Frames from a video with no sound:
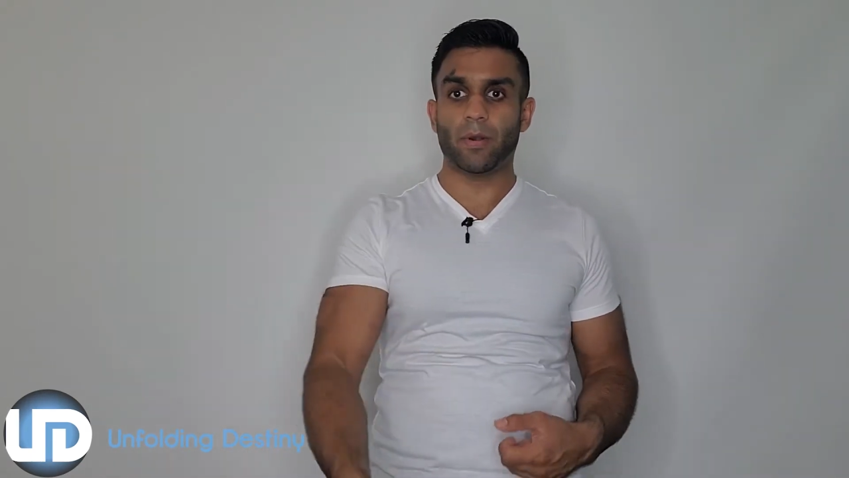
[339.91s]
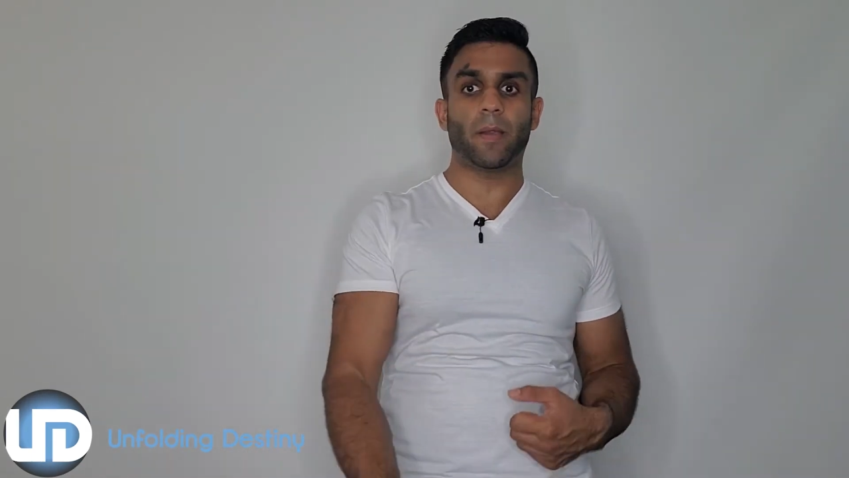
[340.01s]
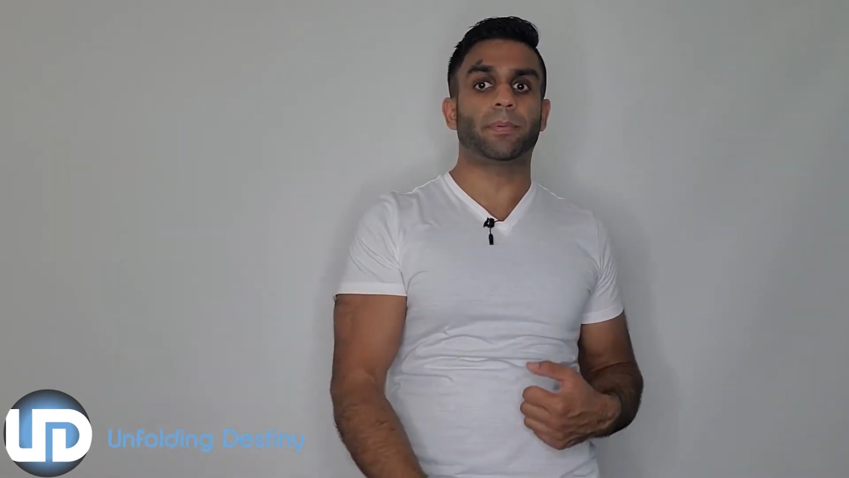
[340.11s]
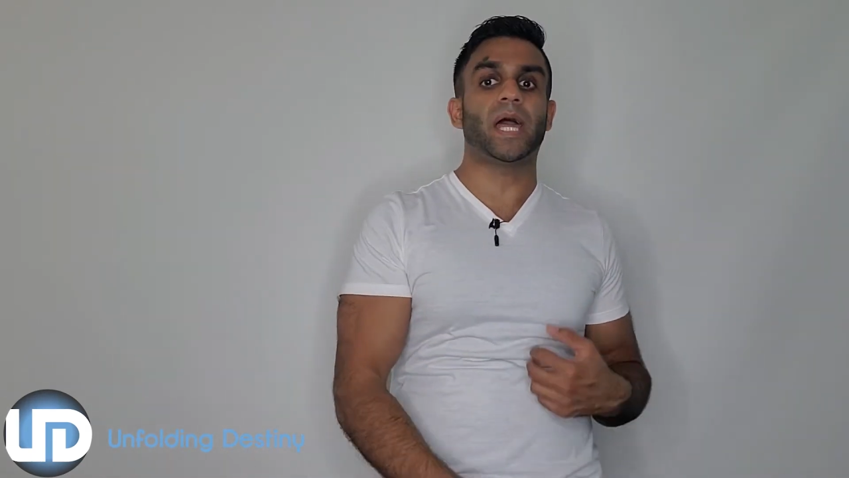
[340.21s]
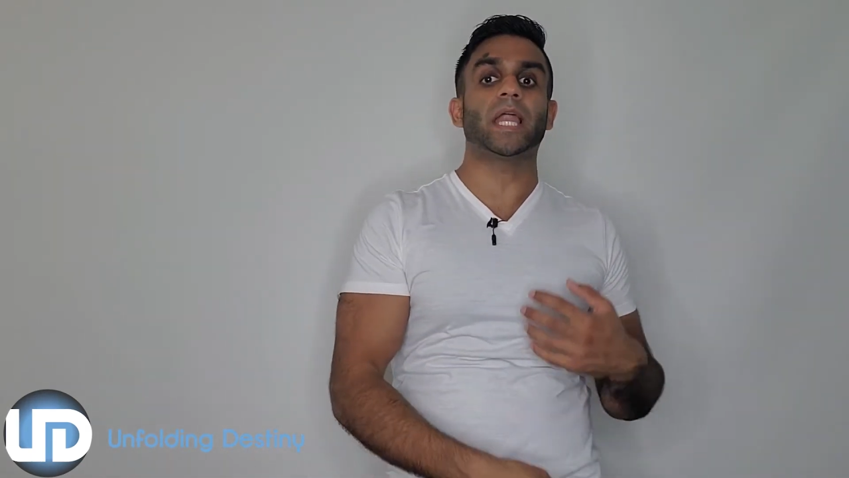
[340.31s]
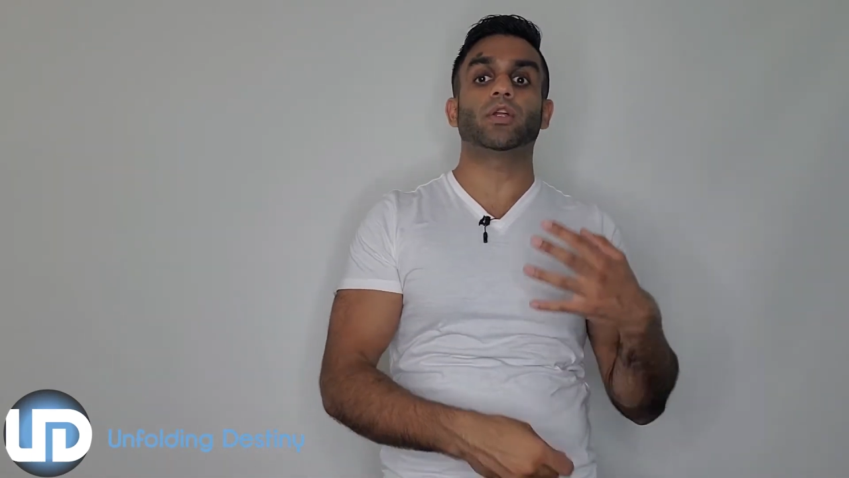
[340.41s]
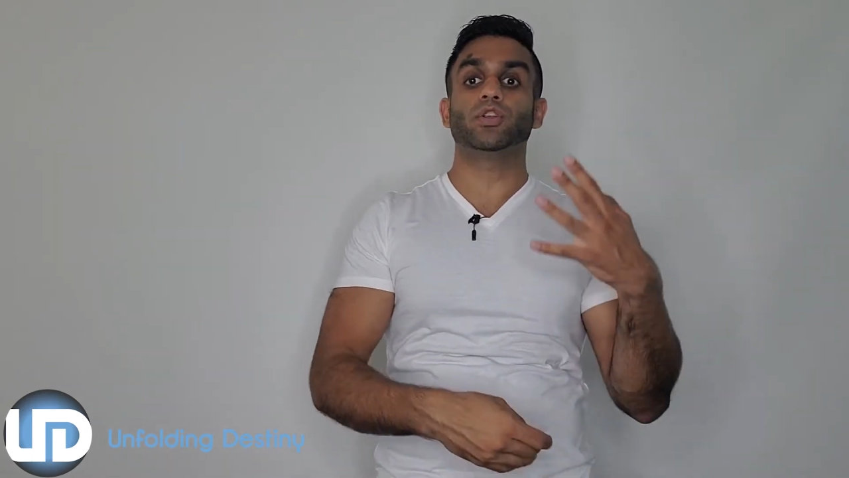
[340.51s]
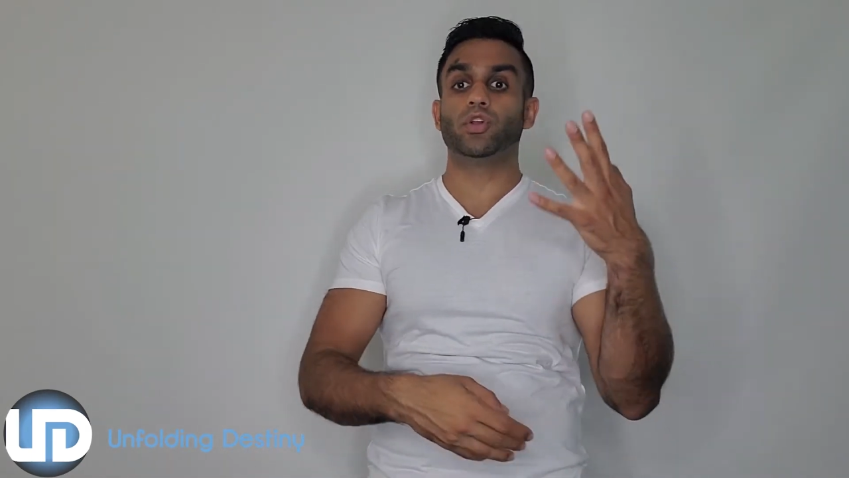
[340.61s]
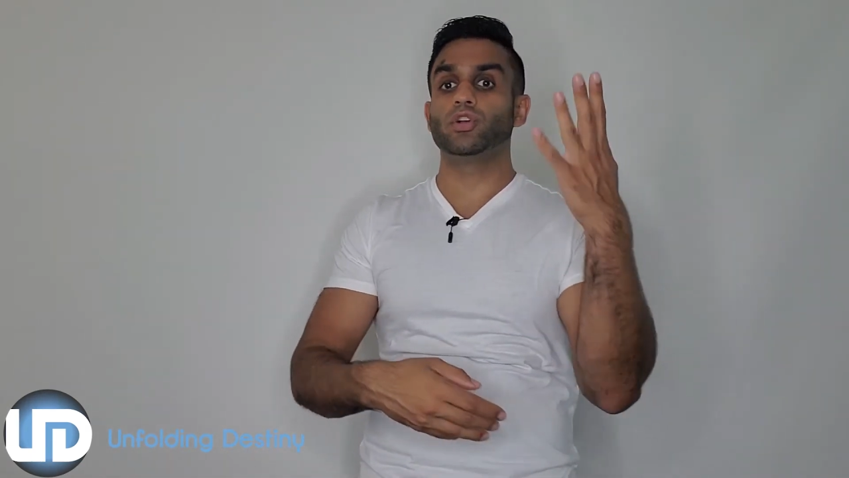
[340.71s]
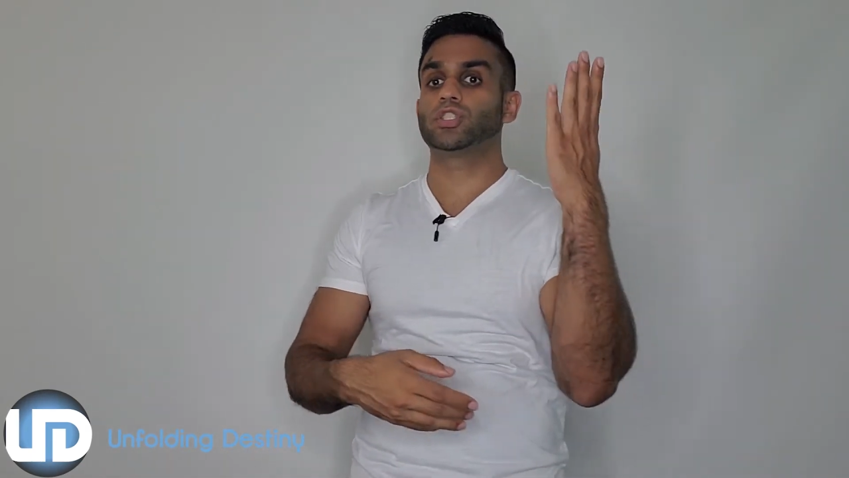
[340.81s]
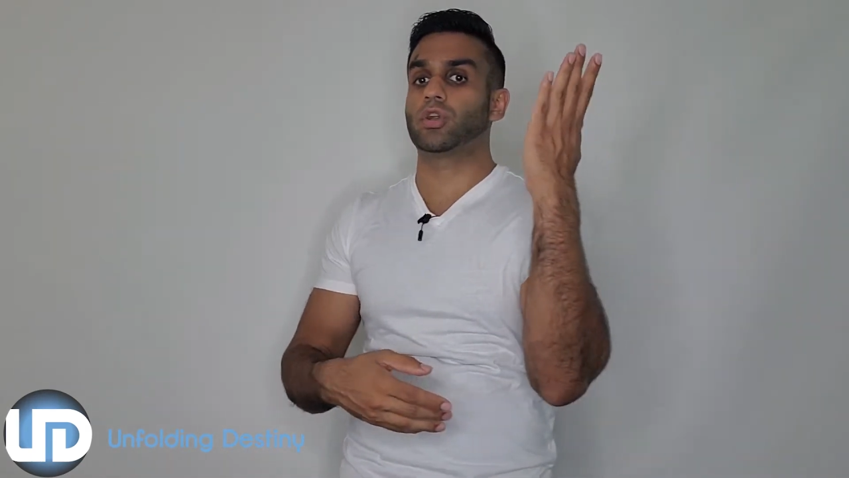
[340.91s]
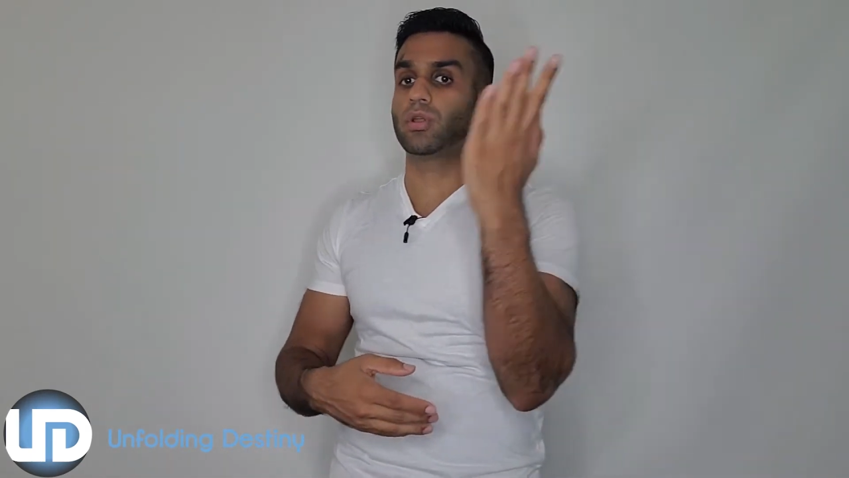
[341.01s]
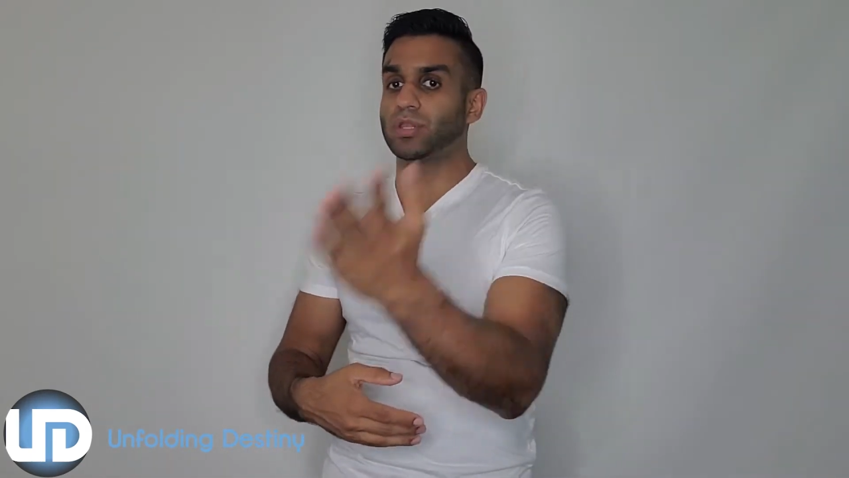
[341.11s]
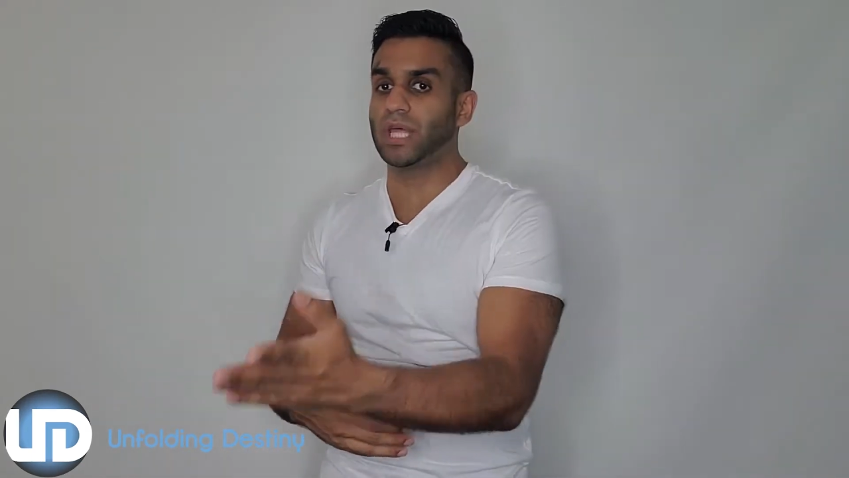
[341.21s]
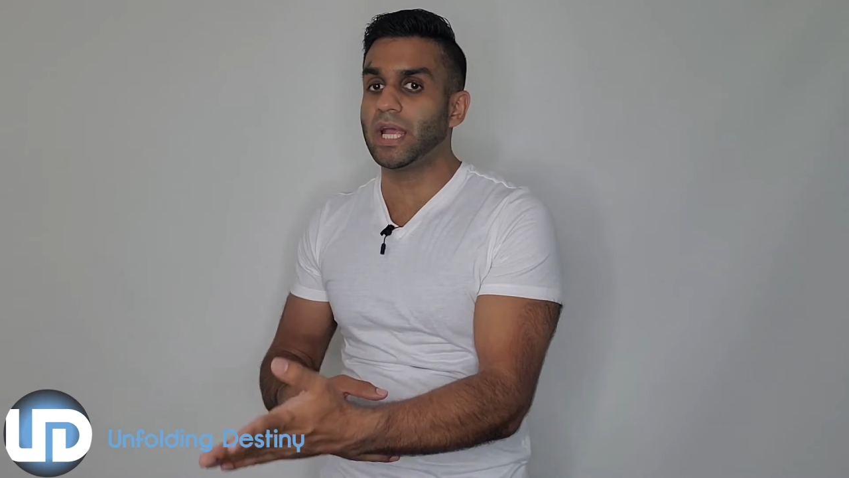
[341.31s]
I planned on doing
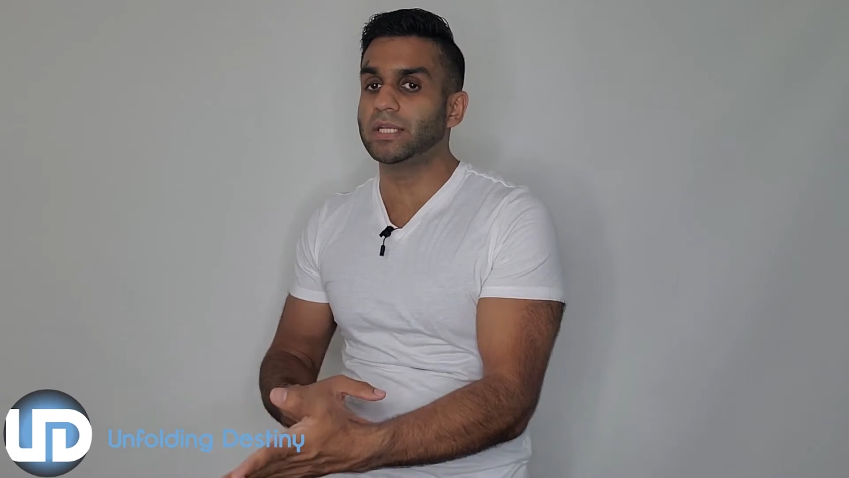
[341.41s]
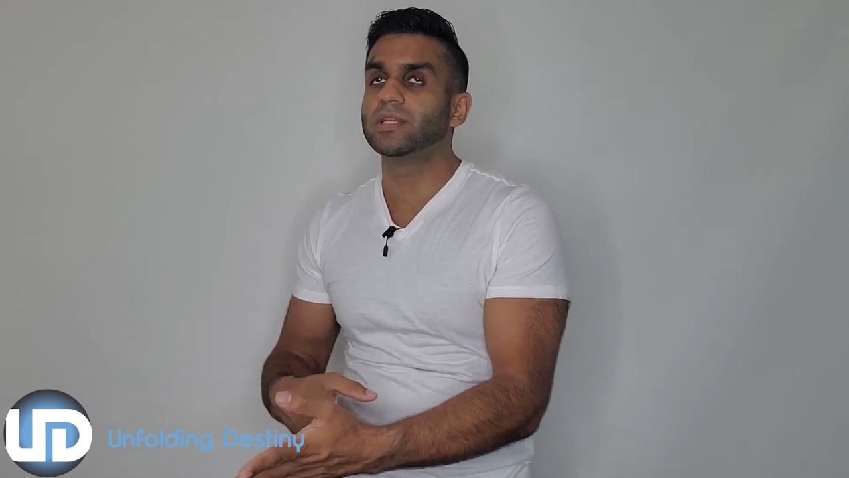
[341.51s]
certain things.